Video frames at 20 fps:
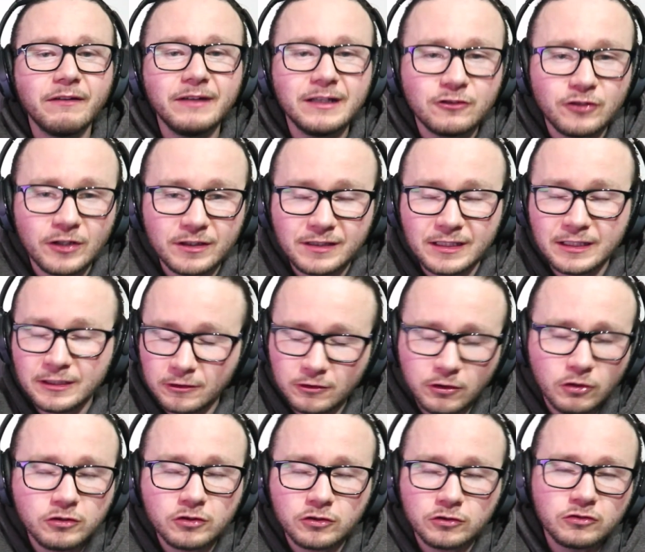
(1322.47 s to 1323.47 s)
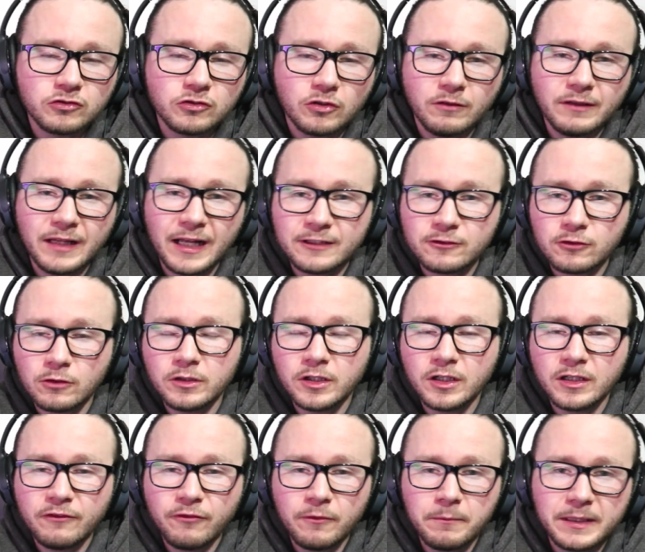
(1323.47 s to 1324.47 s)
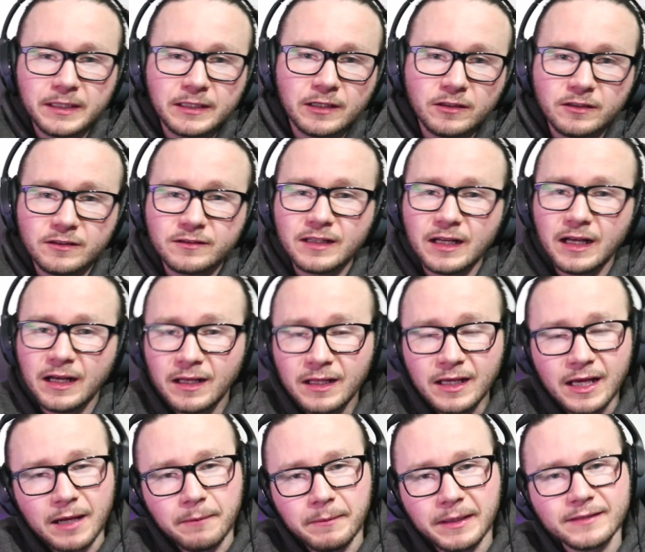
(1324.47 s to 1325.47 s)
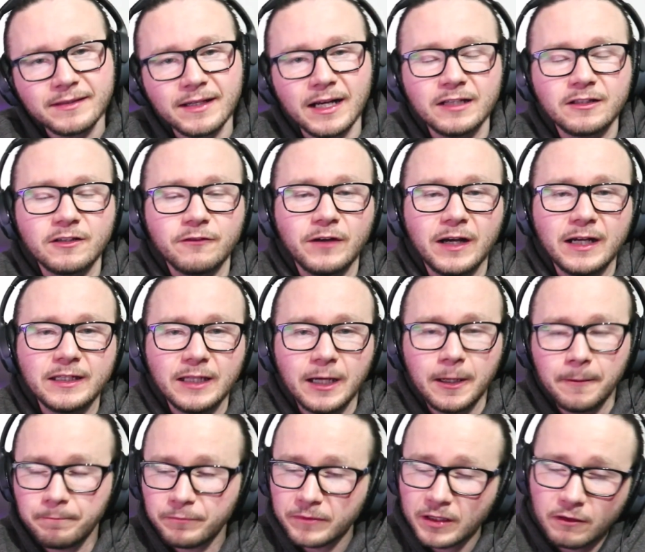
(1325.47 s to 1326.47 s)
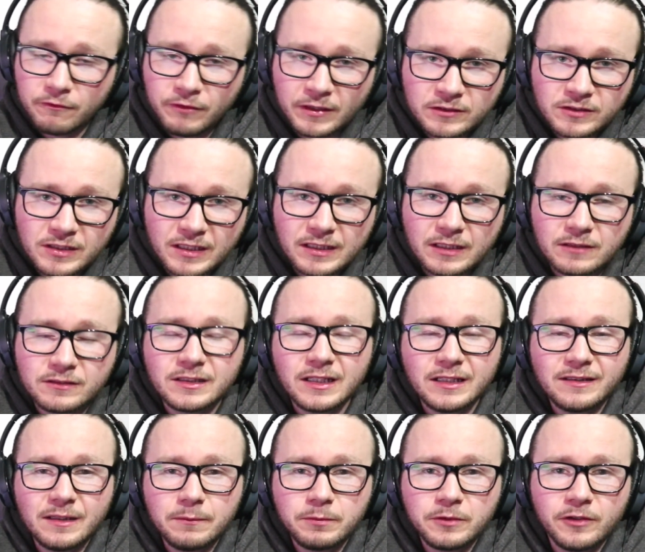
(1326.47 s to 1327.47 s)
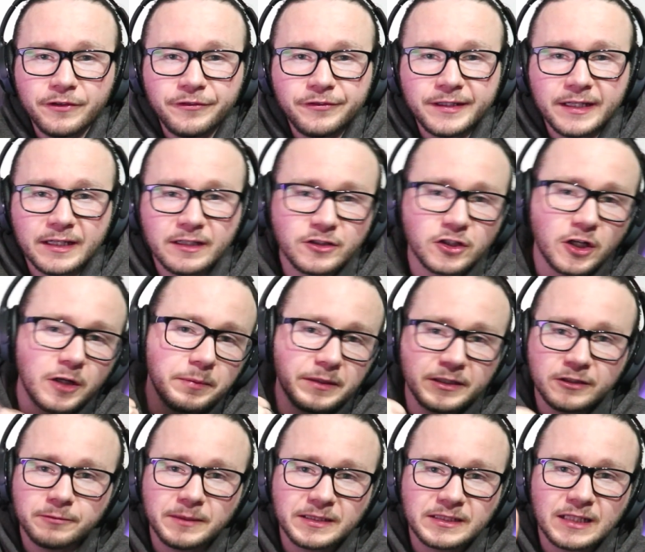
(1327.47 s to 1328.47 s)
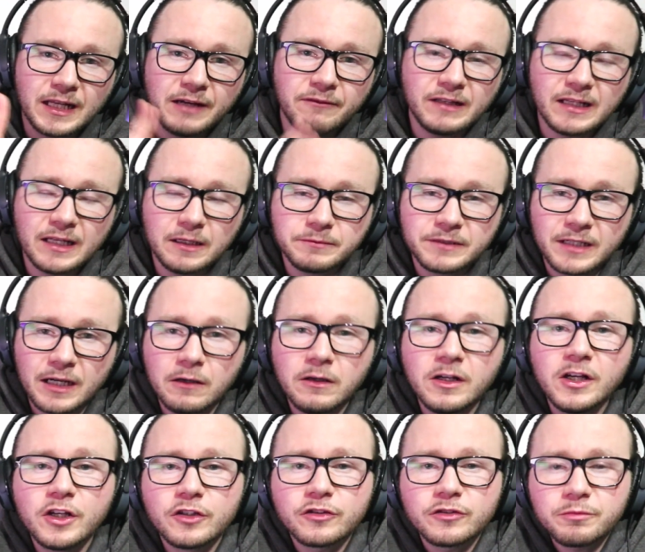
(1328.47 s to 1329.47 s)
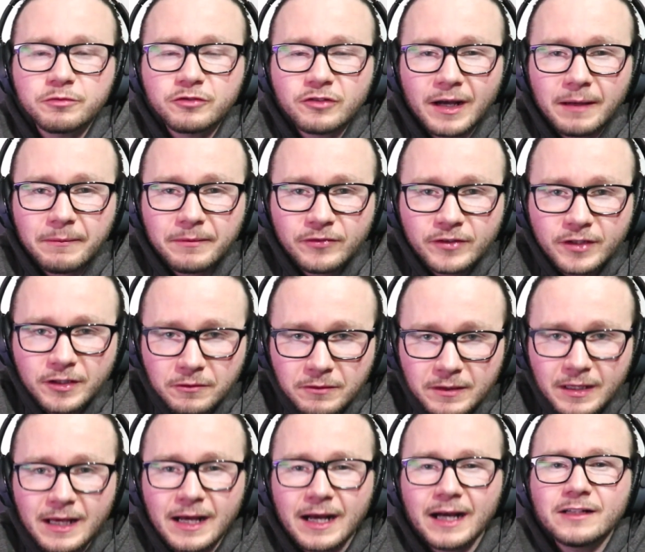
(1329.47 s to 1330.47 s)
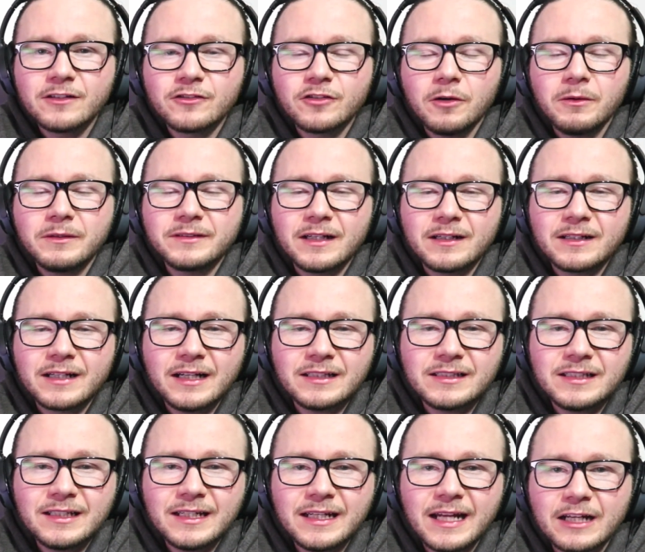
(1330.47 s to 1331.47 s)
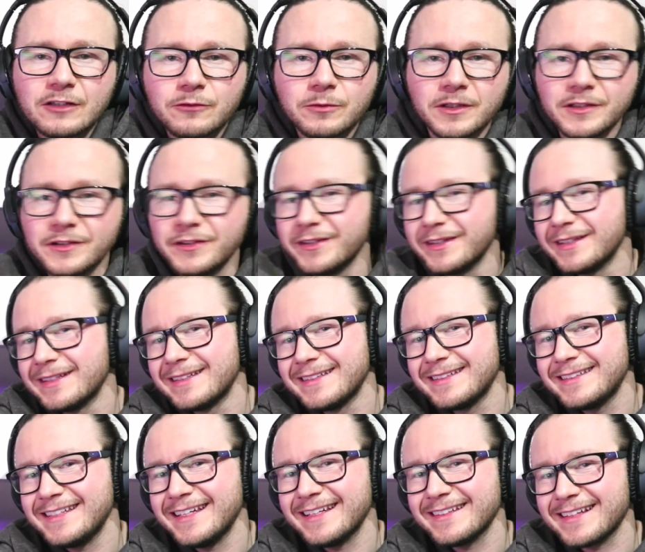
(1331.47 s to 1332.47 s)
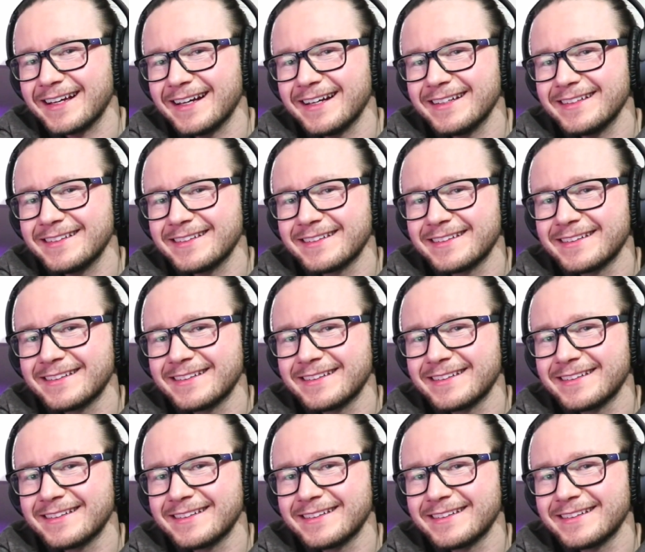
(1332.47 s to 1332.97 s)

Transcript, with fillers: interesting. There's lots of good storylines going on, if I'm being honest, that I'm excited to find out. Thanks for checking out today's episode. If you did enjoy it, please smash the like, really helps out. Subscribe if you're new. And as always, I'll catch you in the next one. Cheers, guys.